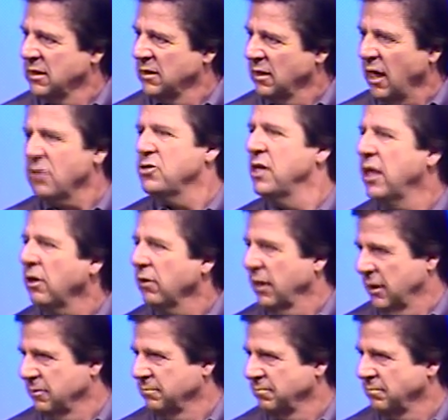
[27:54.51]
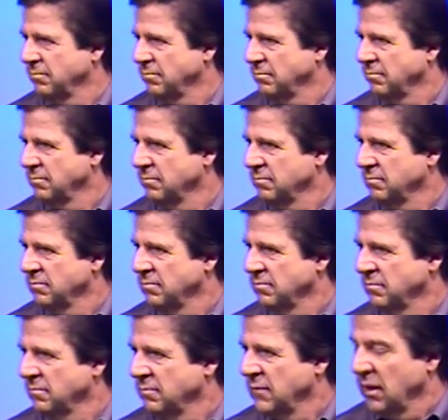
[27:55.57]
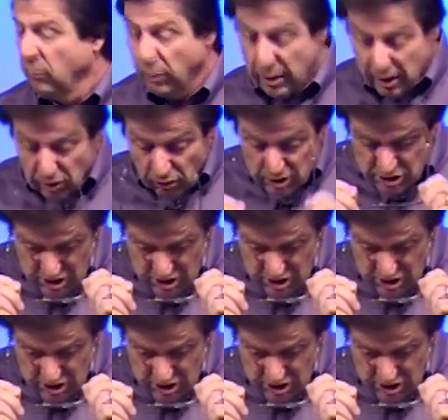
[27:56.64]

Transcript: God's hearing. We're not always